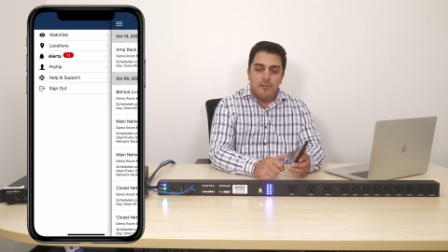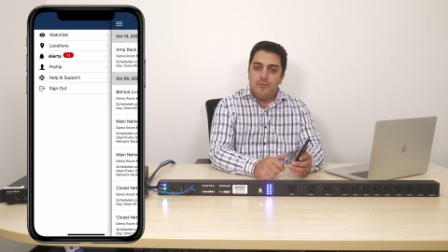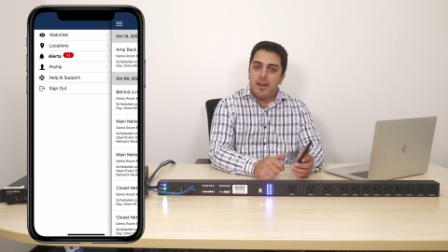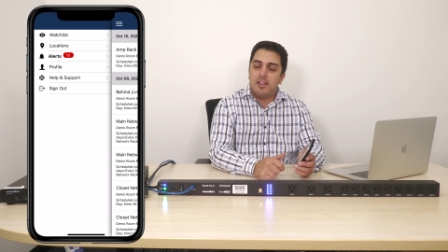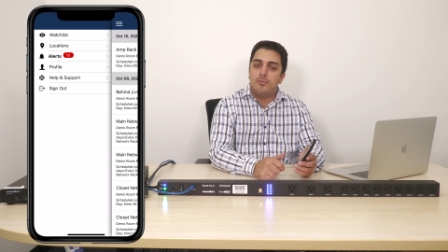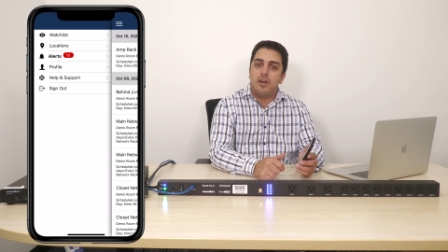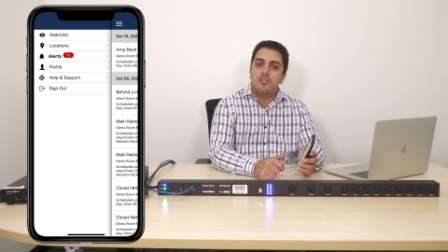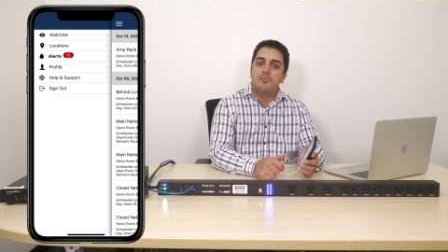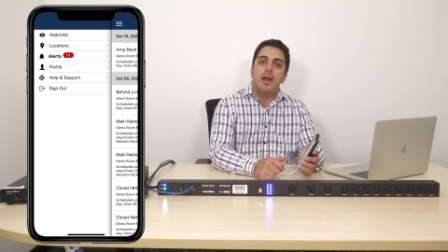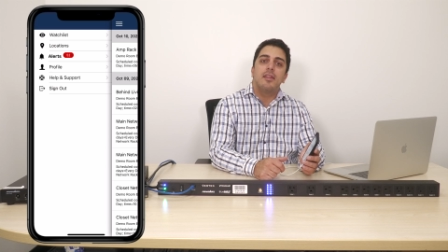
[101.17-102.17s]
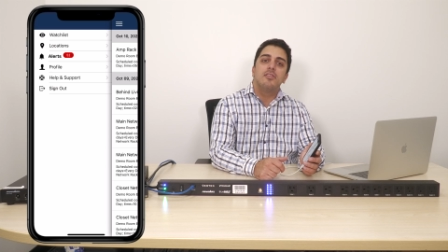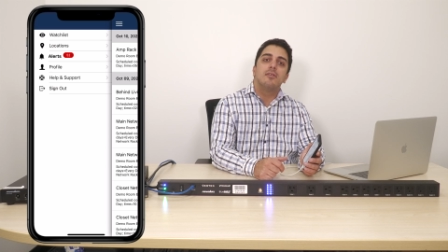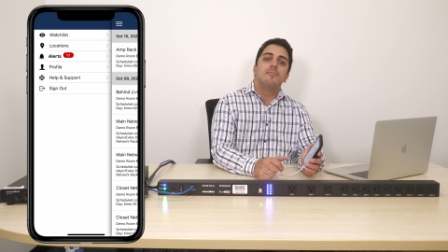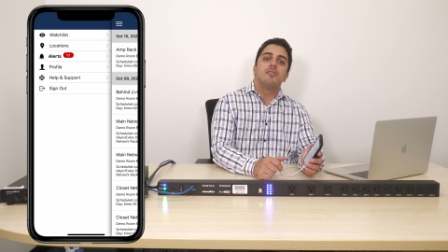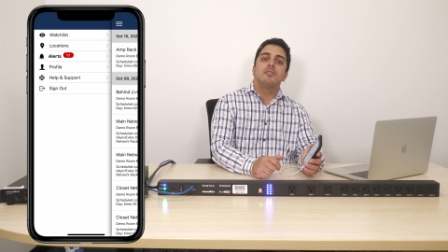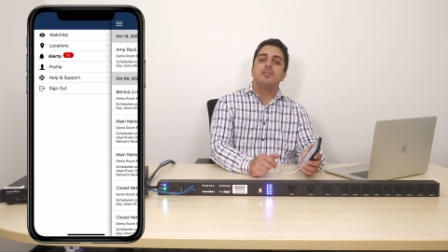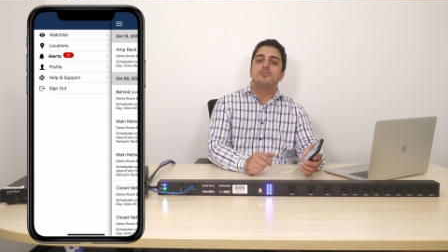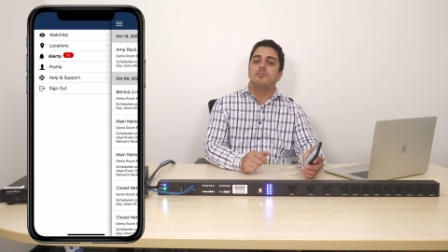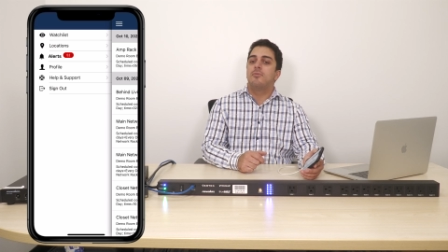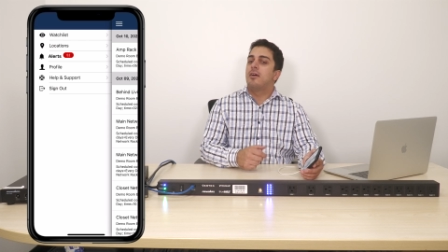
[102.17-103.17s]
Finally, we also added the ability
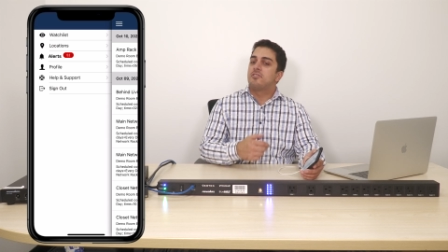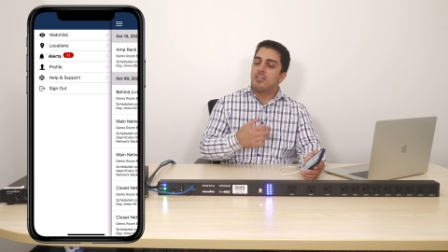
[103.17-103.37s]
to